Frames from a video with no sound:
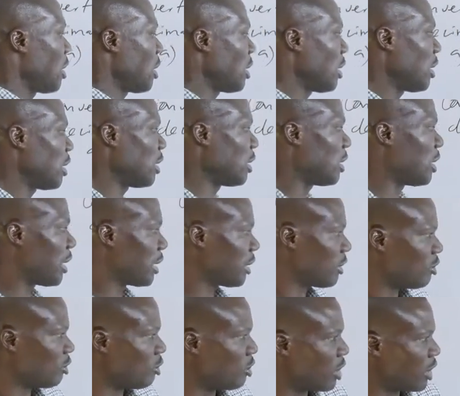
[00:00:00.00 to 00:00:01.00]
and
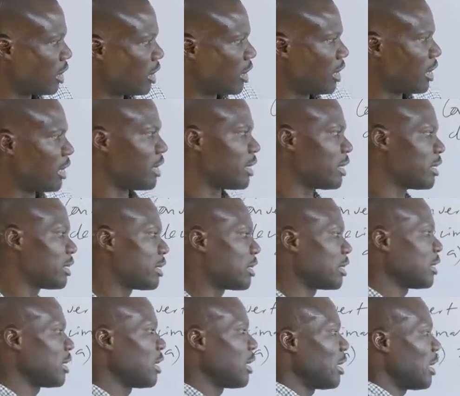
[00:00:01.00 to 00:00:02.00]
that one
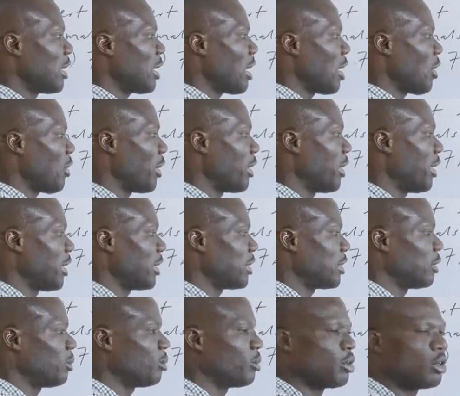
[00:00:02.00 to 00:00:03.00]
is our
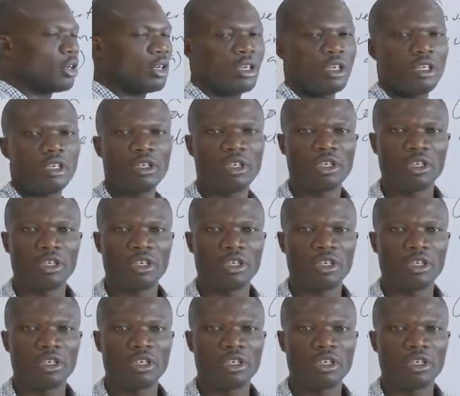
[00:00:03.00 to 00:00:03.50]
decimal